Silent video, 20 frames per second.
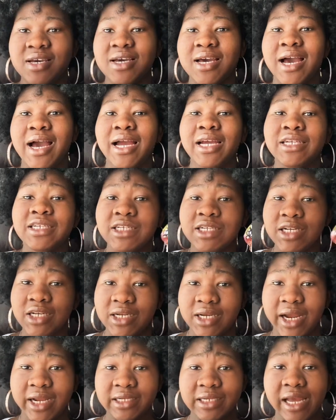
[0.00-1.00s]
I
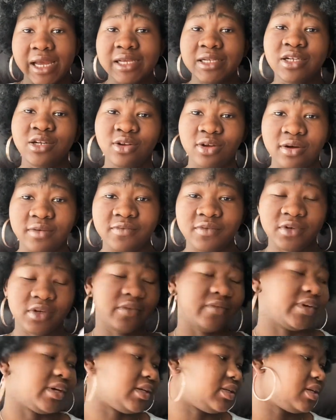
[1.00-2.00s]
love
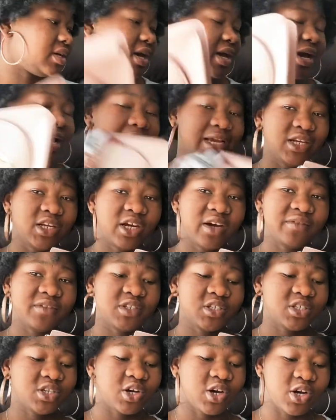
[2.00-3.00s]
it. I love this
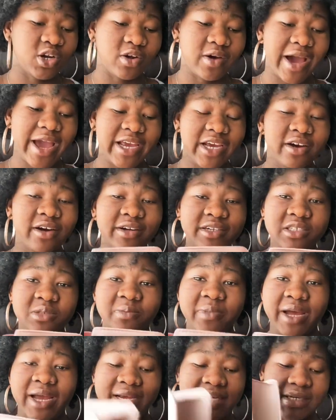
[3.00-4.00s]
color. I got this
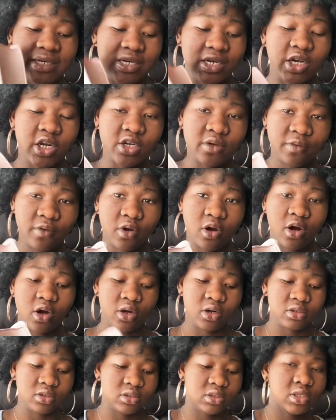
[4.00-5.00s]
bag in a lot of
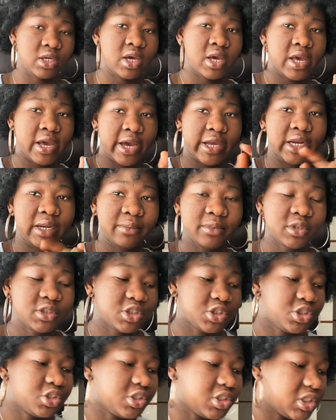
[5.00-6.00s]
colors, and I'm gonna
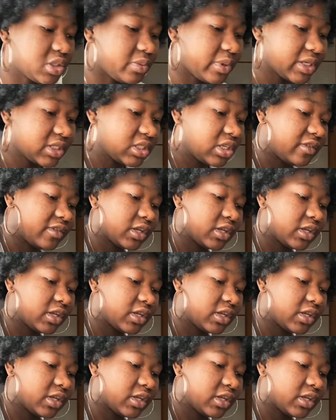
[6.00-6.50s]
show you the rest of the